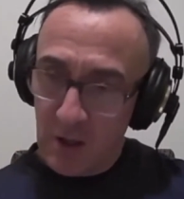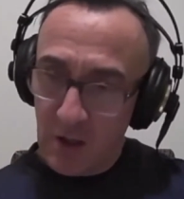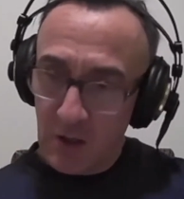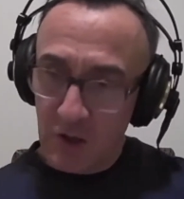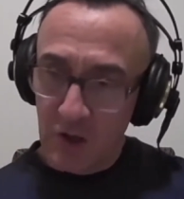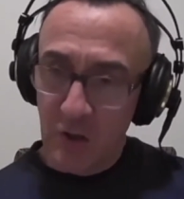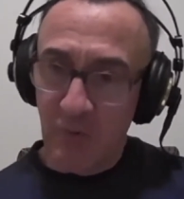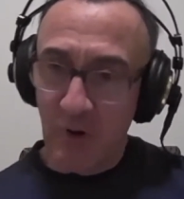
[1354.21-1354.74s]

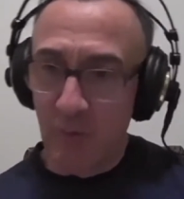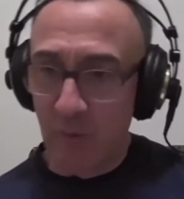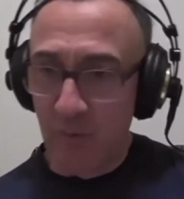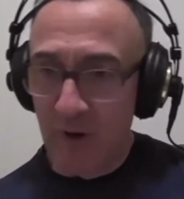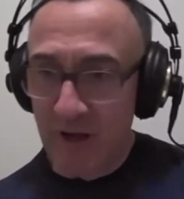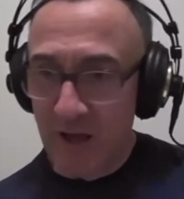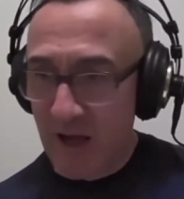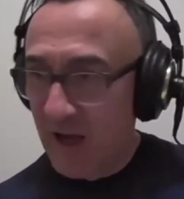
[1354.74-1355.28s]
you probably
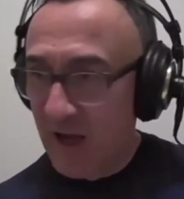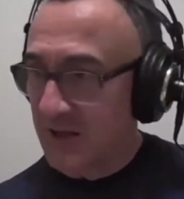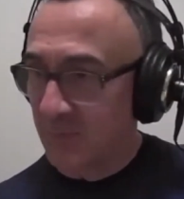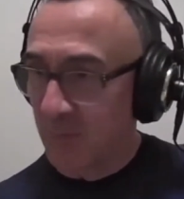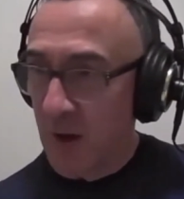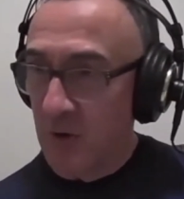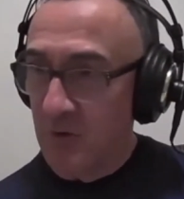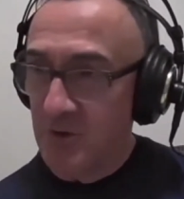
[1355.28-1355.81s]
get
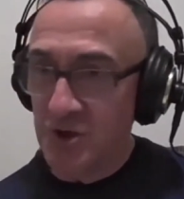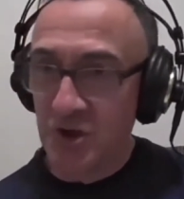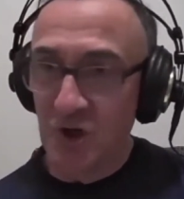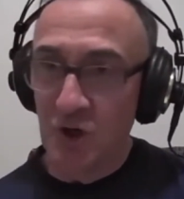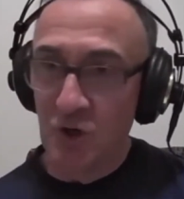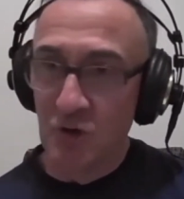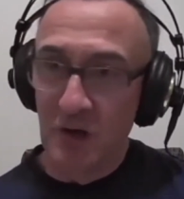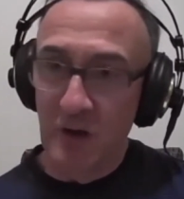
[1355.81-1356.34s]
exposed
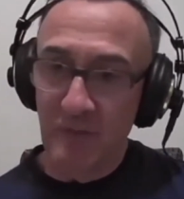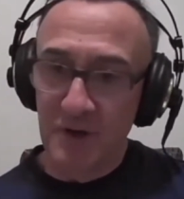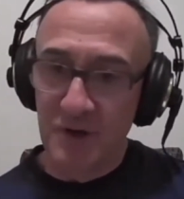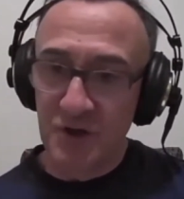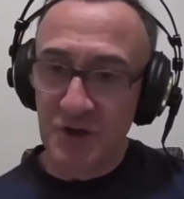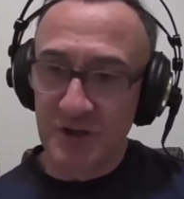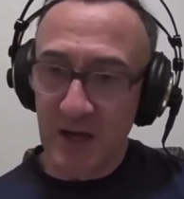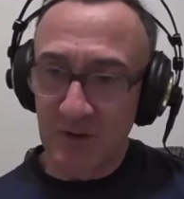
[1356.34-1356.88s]
to living
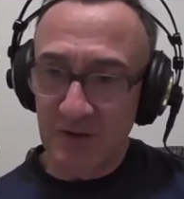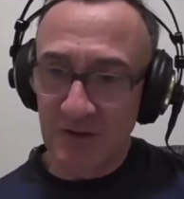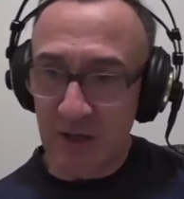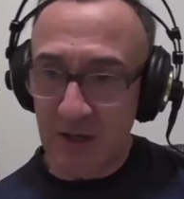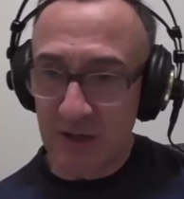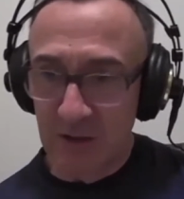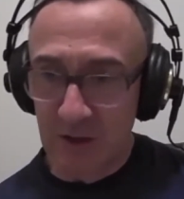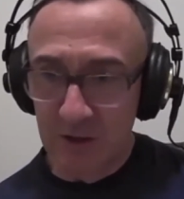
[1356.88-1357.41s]
just
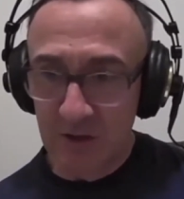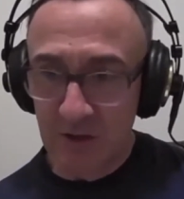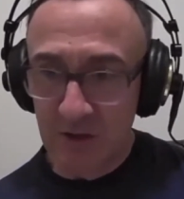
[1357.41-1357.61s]
outside London.